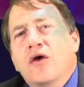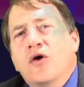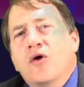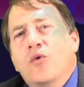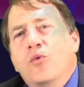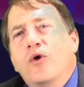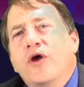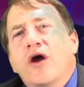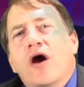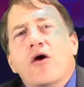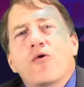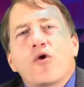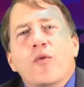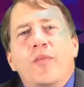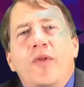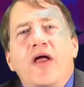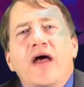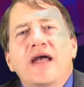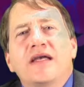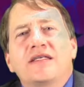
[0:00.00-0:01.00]
We are
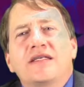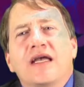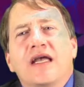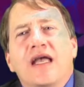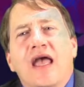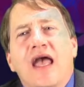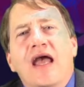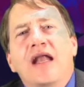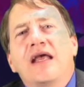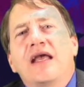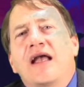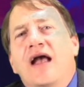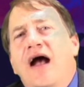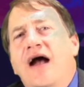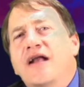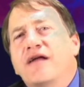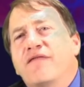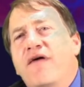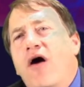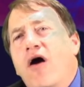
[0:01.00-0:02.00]
replacing any
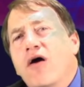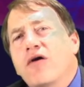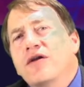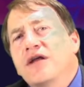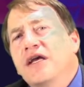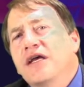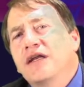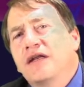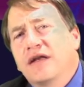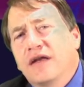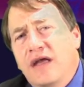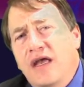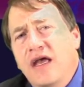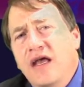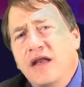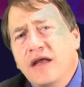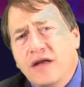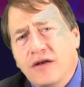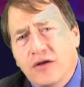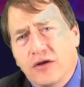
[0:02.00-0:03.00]
kind of
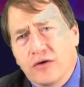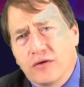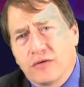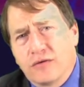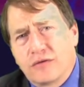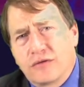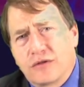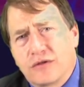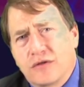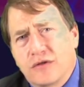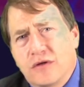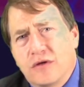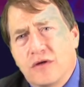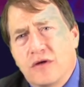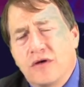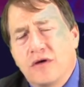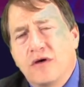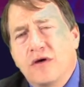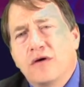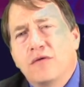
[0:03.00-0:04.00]
hard-hitting news
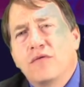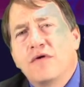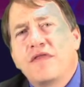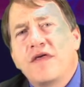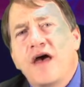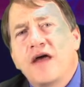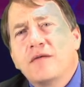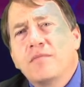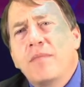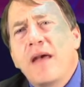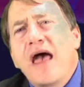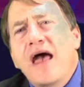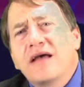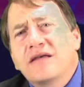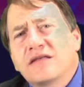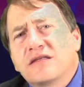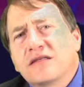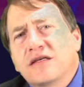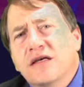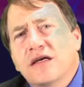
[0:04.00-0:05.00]
with, at
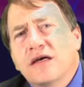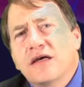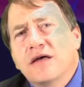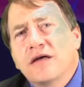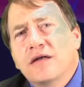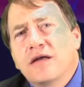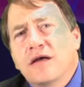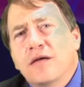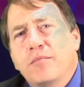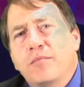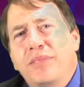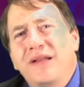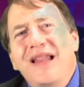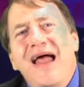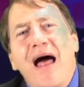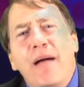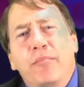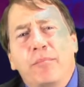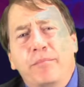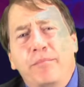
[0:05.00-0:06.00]
best,
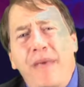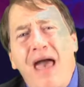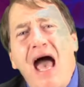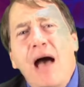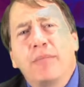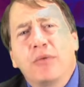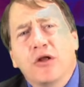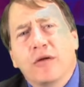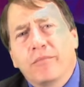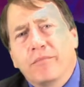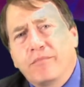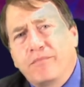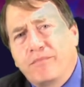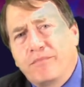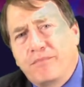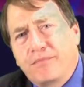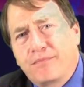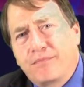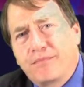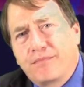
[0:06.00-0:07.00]
pablum
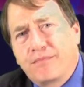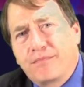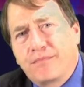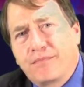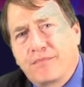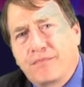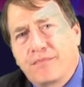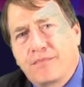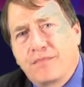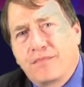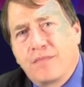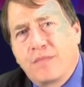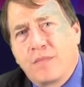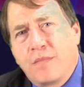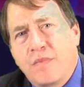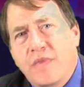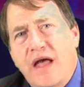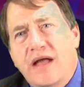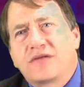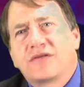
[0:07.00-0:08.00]

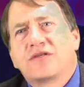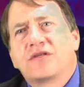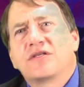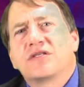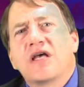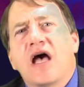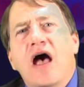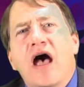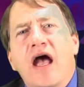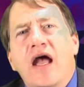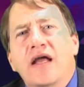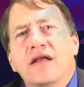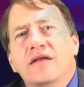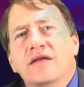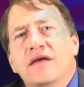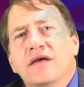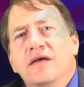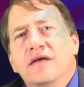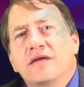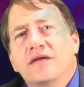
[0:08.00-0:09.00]
that's designed
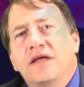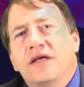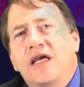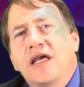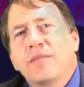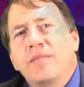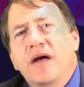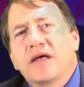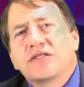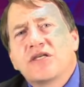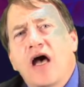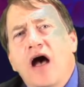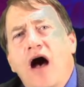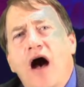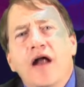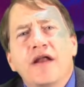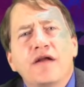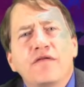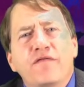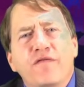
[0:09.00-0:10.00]
to keep us
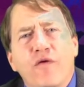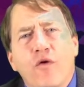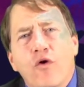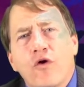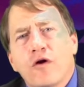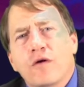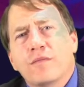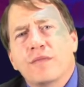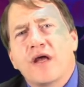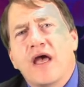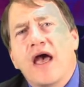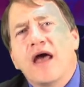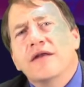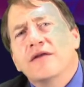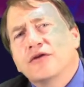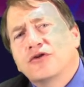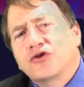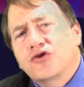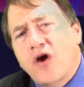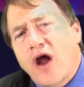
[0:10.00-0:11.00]
uninformed and
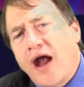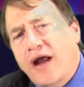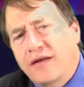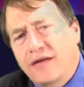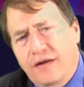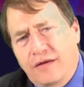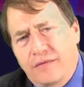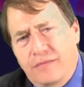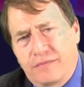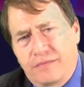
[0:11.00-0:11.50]
distracted.